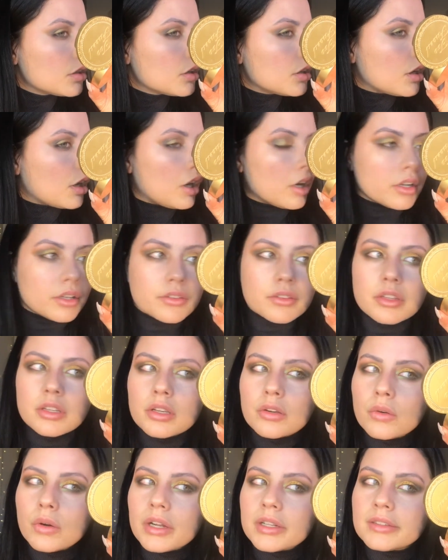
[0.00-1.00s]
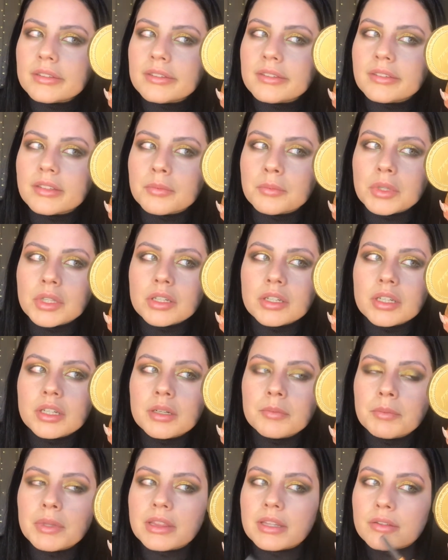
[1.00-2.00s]
Honestly, quite similar,
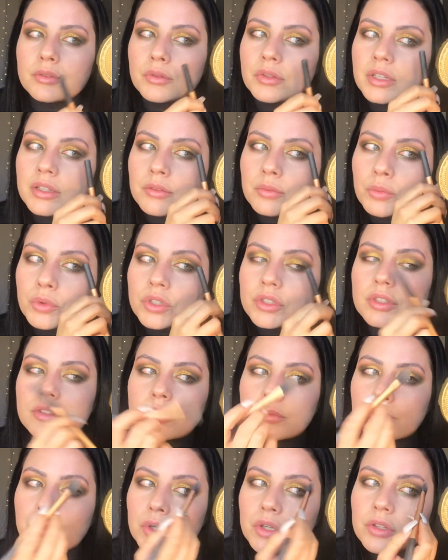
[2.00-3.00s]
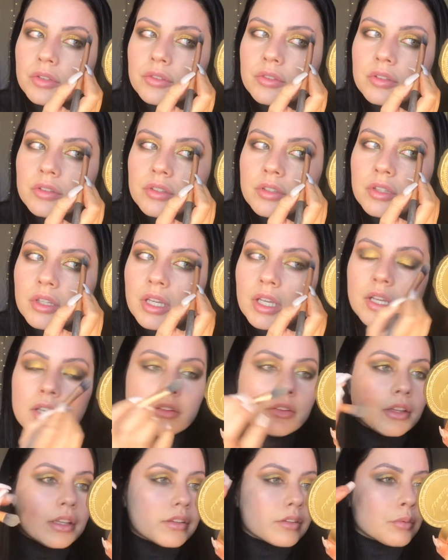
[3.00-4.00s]
but this one is more dispersed.
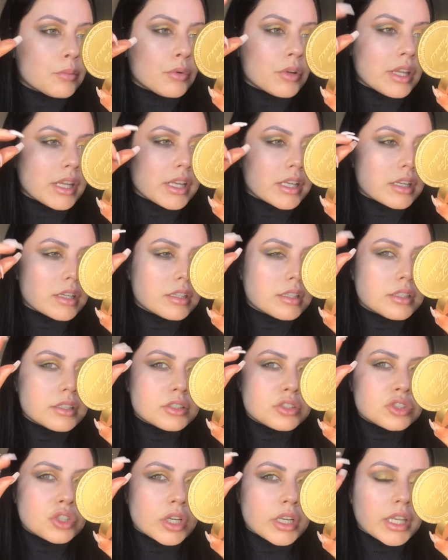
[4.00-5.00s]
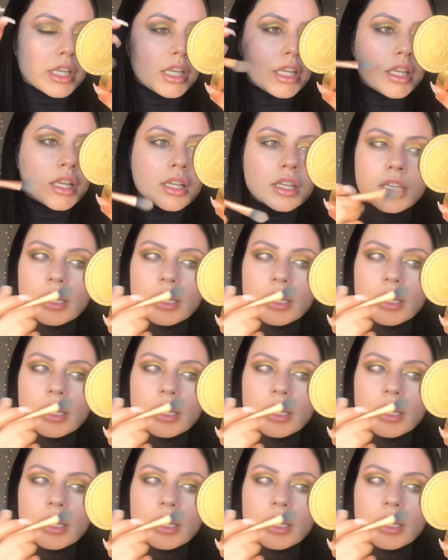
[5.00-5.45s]
So these are more like chunky.